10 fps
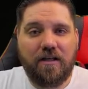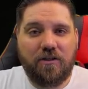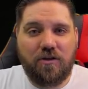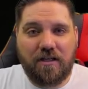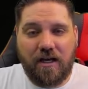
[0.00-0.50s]

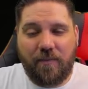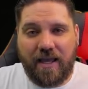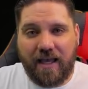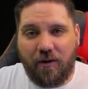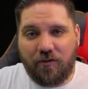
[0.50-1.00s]
You can come
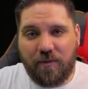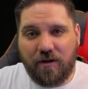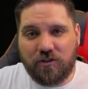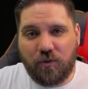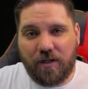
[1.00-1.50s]
hang out with me
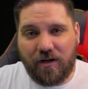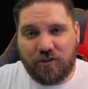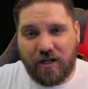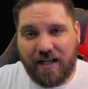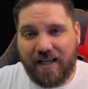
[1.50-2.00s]
on Twitter. I
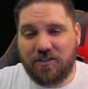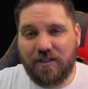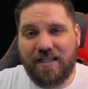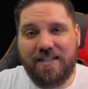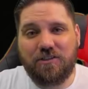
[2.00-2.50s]
try to answer
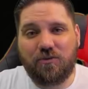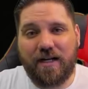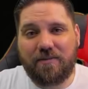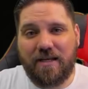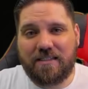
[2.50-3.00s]
any
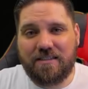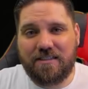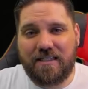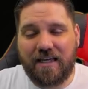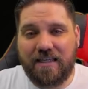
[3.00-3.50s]
direct
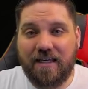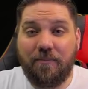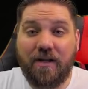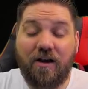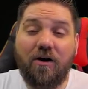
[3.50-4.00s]
messages I
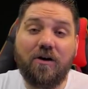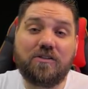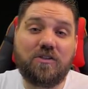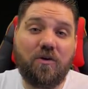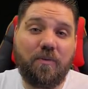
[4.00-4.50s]
get, but I
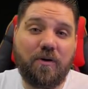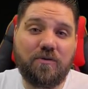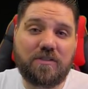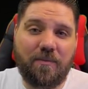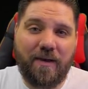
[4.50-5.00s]
also
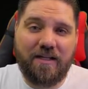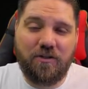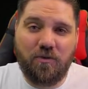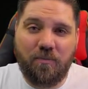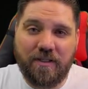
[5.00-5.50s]
post my
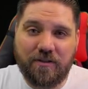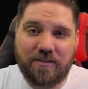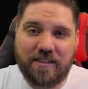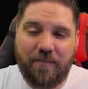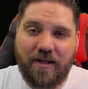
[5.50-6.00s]
new
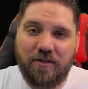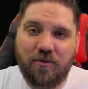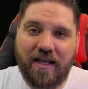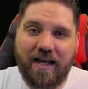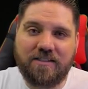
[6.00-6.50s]
builds and my
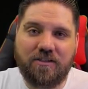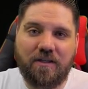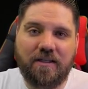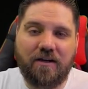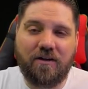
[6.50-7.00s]
new guides
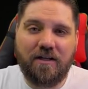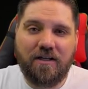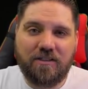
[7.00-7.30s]
on there.